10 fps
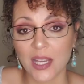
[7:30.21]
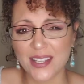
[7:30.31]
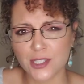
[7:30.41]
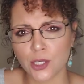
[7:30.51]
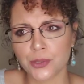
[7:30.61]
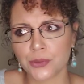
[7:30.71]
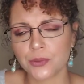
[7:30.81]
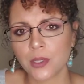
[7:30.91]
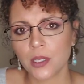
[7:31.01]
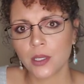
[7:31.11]
And
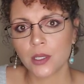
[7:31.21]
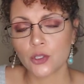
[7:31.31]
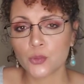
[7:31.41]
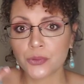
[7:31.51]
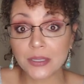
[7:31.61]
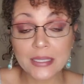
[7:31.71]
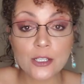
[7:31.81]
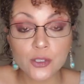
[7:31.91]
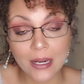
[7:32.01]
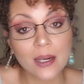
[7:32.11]
so
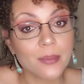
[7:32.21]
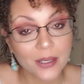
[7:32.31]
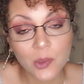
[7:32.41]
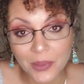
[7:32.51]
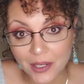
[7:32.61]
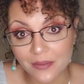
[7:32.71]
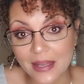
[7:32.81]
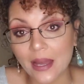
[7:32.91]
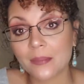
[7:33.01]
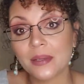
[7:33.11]
really try to be aware of
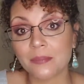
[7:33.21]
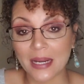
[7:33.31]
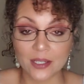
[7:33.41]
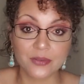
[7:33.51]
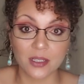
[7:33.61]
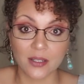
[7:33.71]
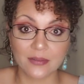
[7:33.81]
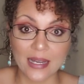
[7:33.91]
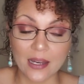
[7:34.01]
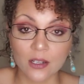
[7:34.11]
that and be mindful
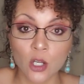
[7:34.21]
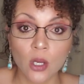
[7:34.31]
of that.